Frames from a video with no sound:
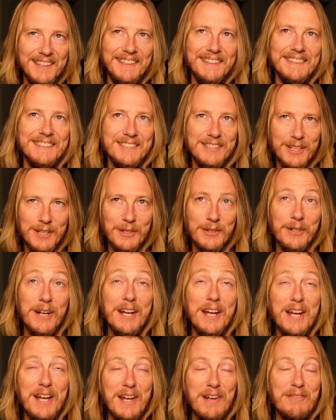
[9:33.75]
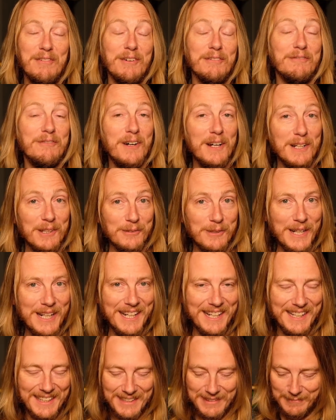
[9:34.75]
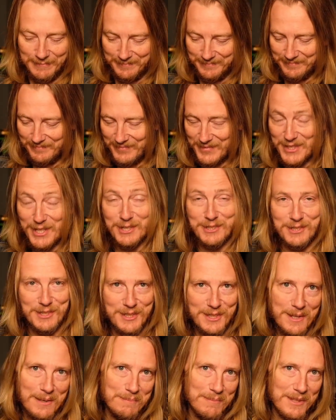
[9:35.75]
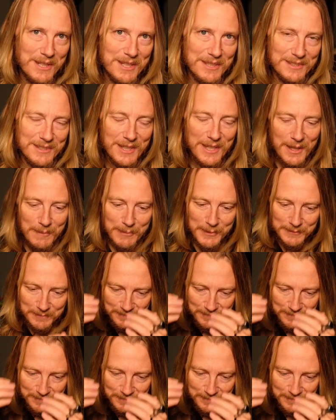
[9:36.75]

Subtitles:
So if you're following, to sum this up,